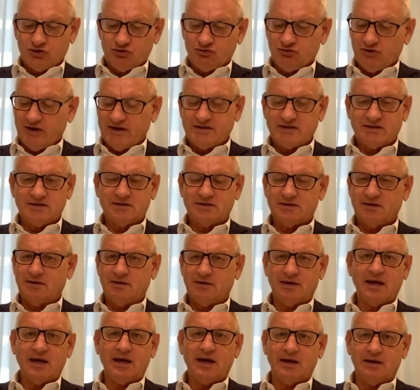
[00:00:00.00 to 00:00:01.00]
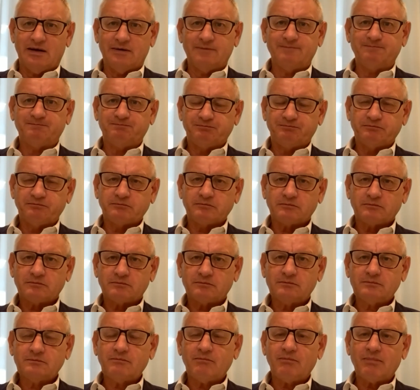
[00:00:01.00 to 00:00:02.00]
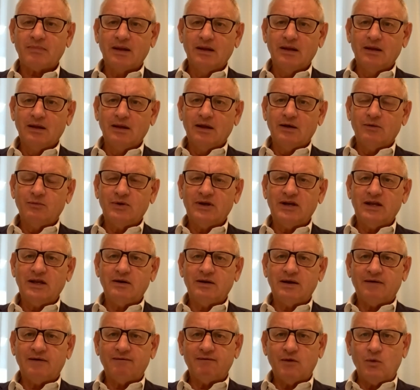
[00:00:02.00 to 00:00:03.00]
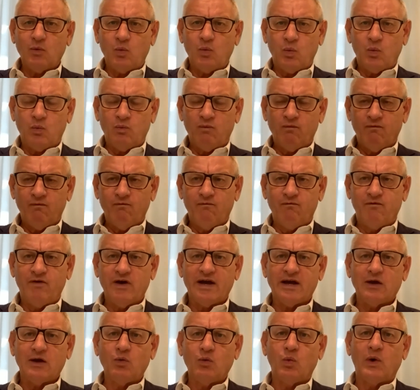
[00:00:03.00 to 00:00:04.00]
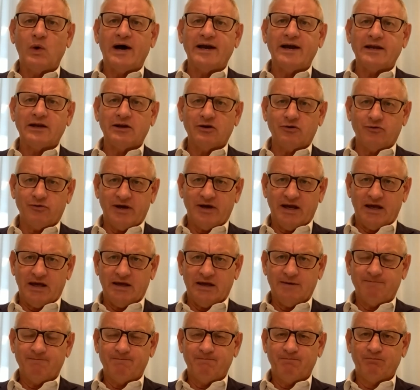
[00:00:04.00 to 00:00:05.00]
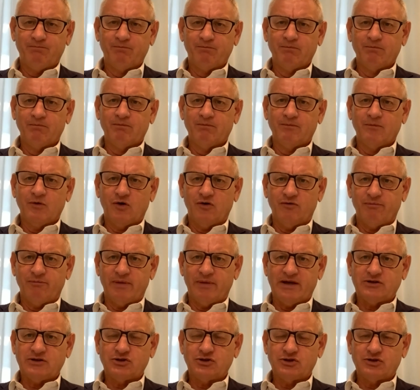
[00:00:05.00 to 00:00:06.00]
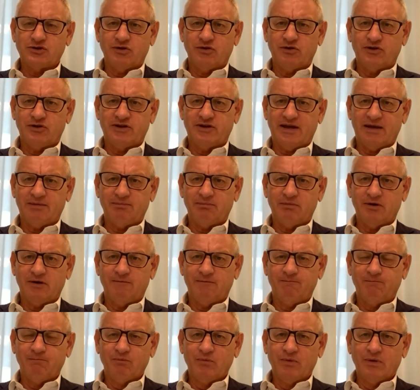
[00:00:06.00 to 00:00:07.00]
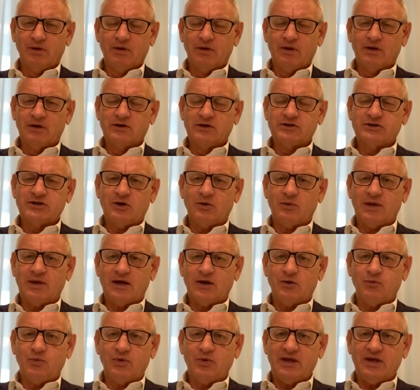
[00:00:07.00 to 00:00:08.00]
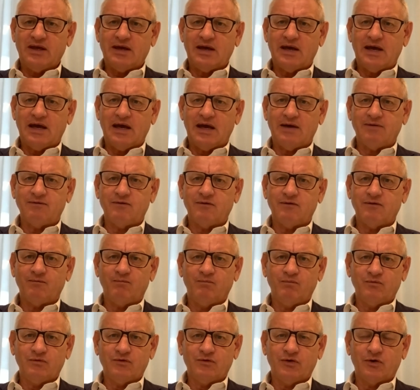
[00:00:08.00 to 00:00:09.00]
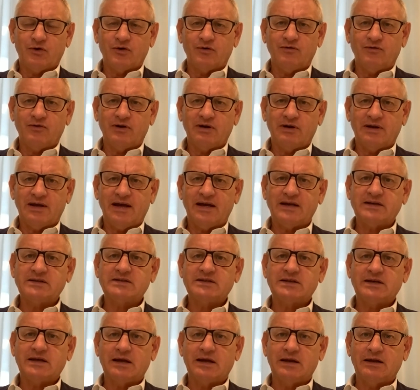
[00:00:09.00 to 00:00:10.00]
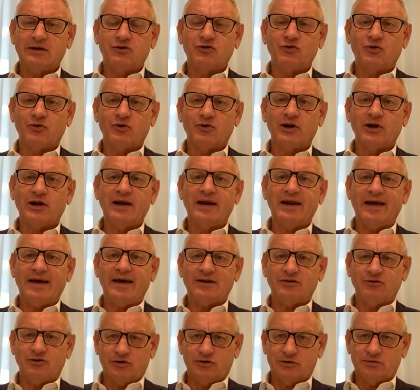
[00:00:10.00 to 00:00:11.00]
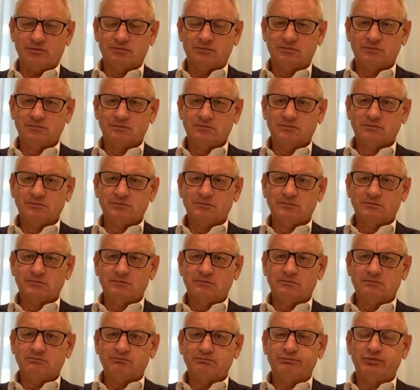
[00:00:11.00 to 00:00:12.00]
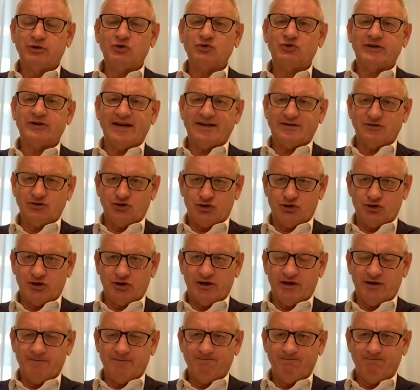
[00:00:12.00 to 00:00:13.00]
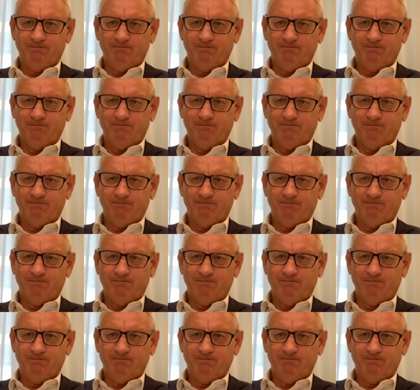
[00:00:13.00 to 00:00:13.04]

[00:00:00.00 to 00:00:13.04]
stress again, we need to have a very wide array of measures on the table so that we have sort of an escalatory ladder potentially,